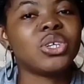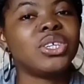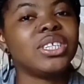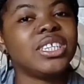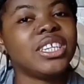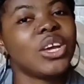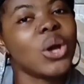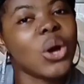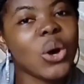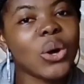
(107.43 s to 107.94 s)
On
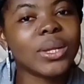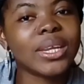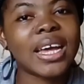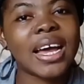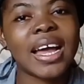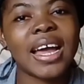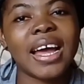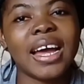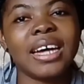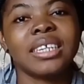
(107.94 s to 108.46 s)
the other
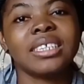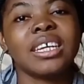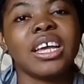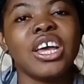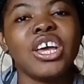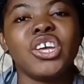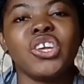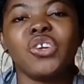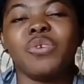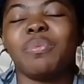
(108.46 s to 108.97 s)
hand,
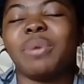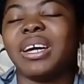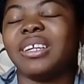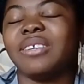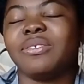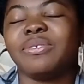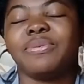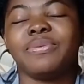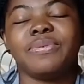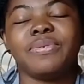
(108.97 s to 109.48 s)
you might
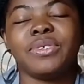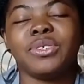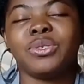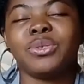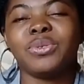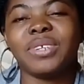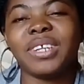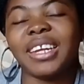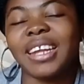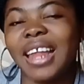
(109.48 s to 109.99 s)
feel
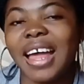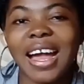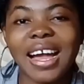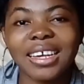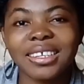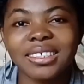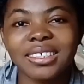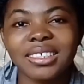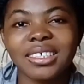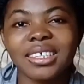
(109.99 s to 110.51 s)

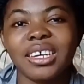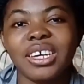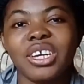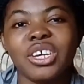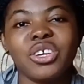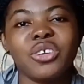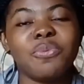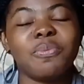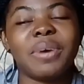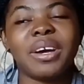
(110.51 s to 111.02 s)
relaxed,
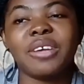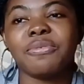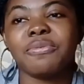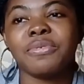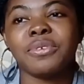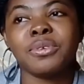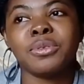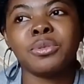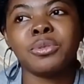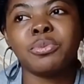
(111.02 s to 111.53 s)
you might
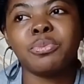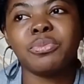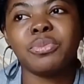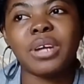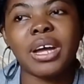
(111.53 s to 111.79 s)
feel